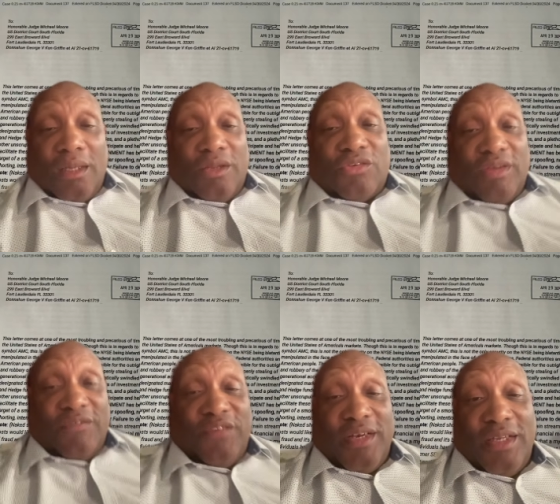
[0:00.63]
This is
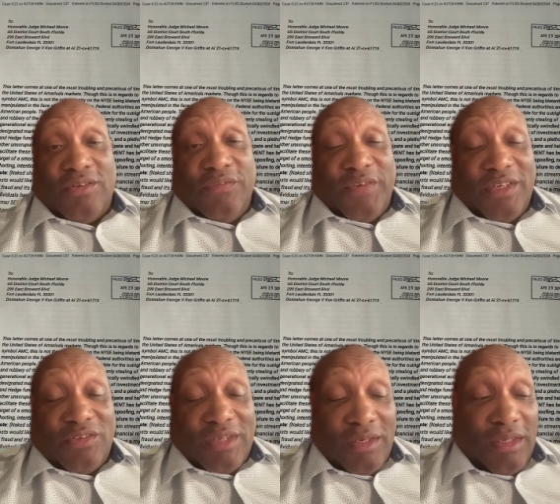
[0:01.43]
not financial
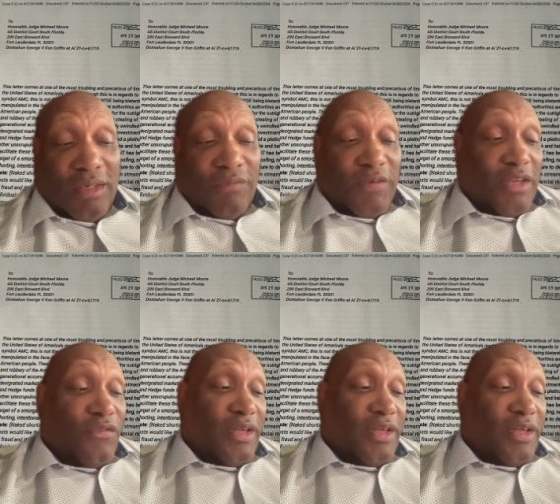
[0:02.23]
advice, not legal advice,